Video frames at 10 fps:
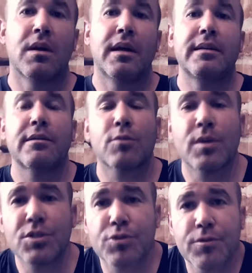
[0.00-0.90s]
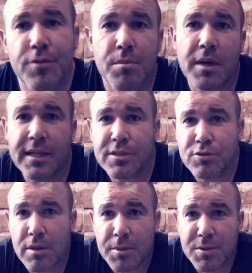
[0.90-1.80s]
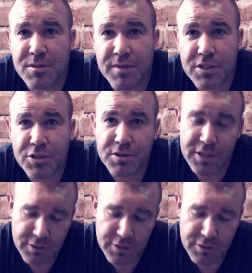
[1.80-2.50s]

Hey everyone, Drew from Monkey's Tropicals Adventures